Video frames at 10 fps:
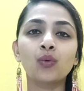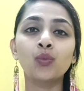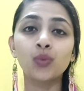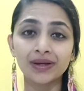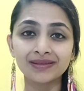
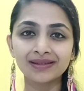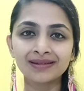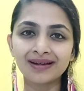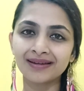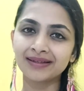One
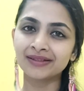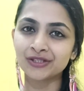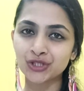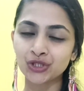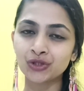thing I can
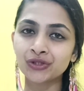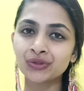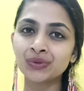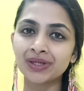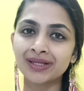assure
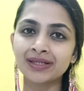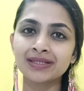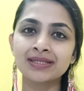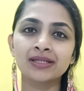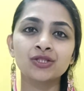you
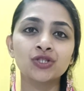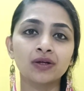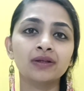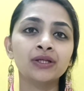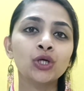is the
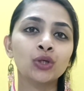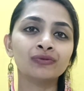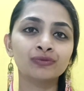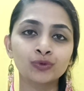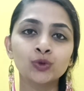journey of
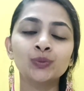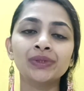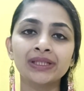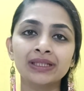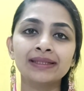womb
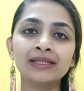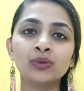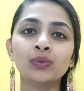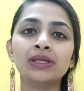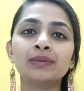
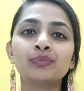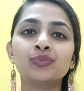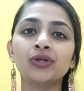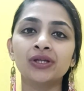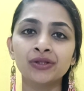healing will
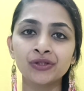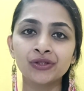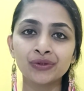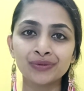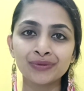bring
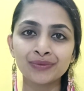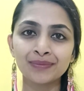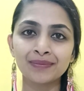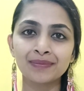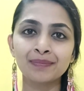you
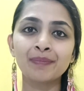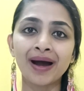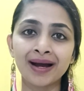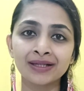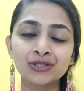
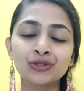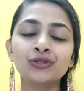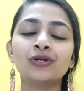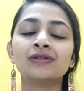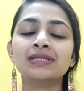back to
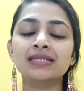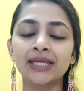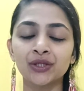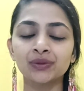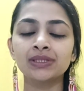your
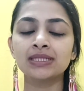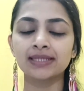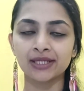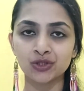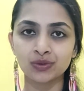sacred,
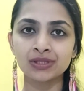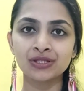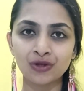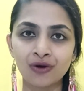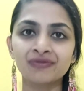sensual,
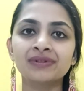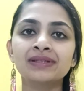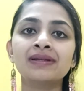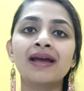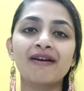
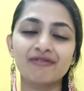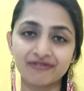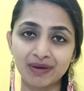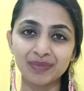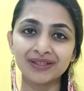sovereign,
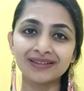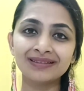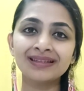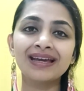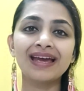
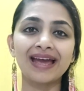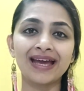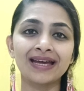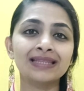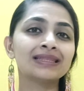feminine,
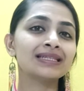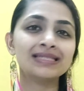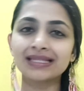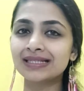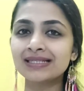and
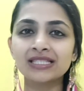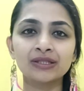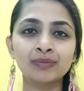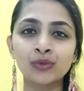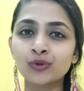this is the
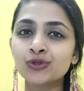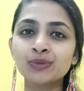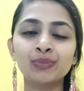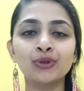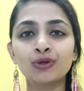
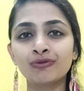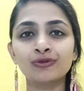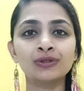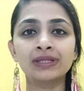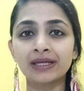most beautiful
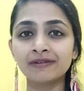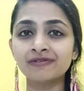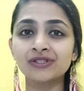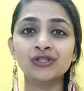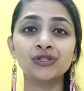
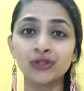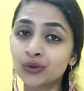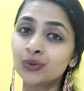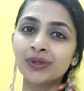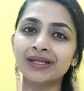gift
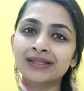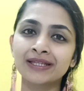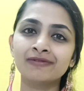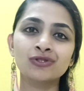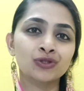you can
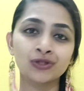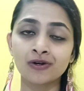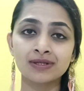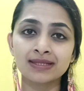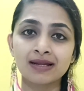give to
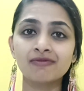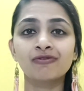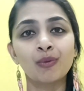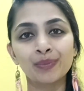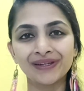yourself
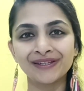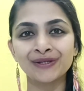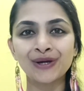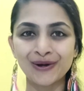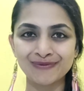for
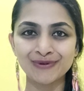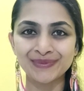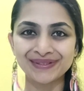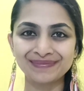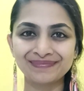being a woman.